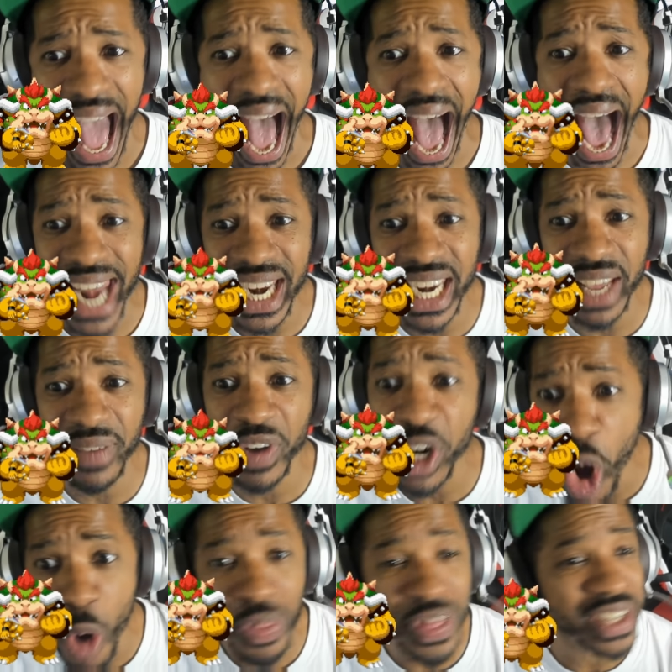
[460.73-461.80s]
I didn't even
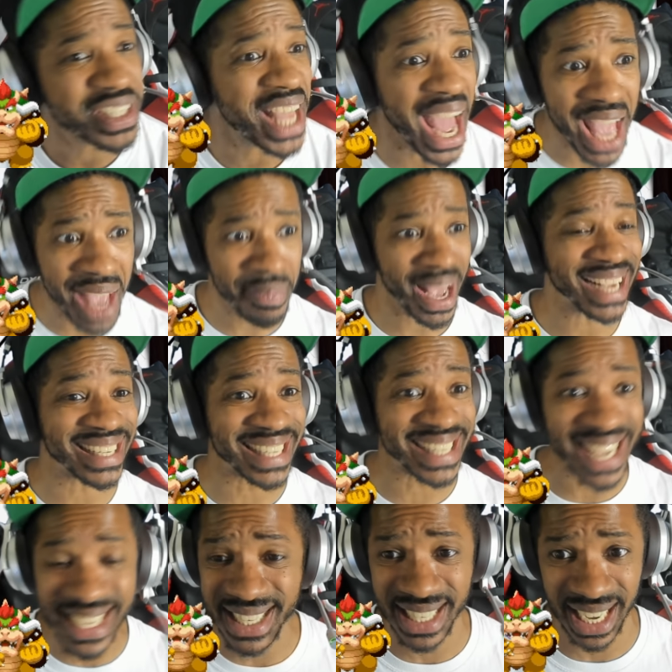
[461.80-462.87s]
know this game
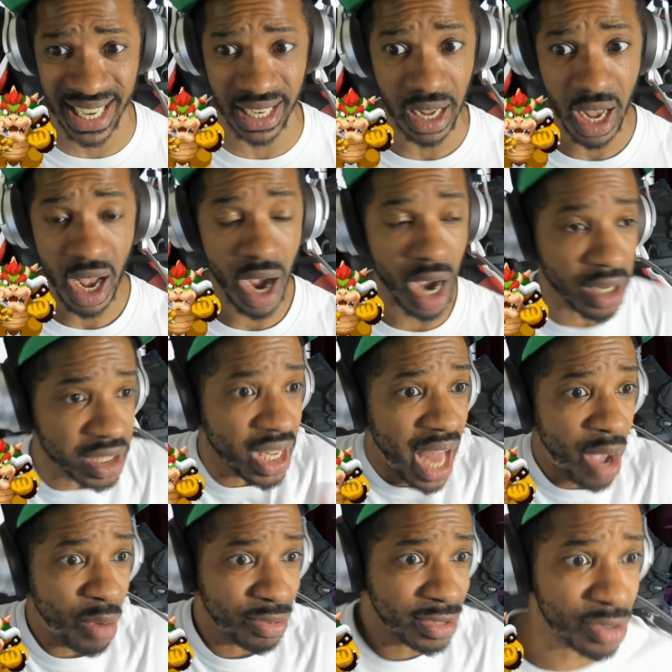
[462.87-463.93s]
existed until I
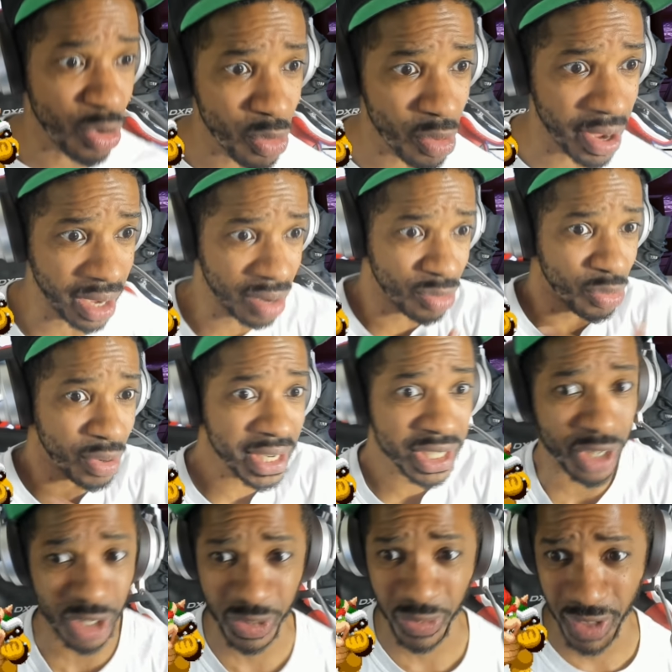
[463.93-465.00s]
was doing
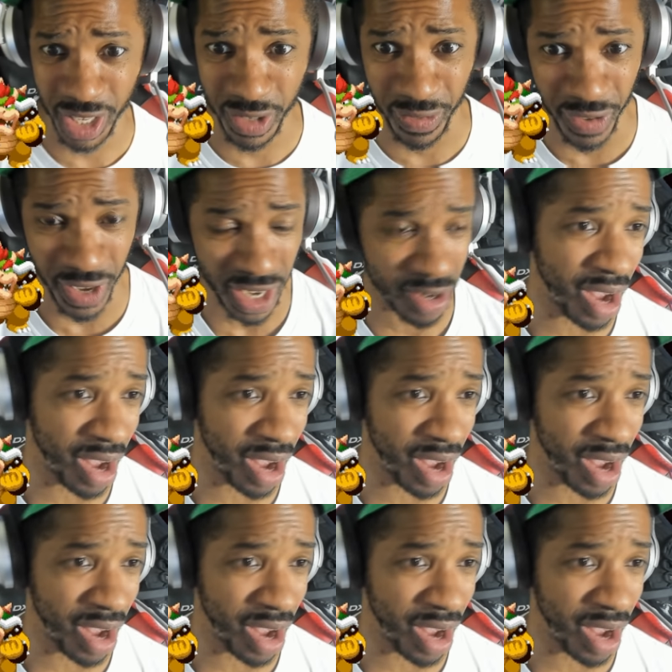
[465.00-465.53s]
research for this video.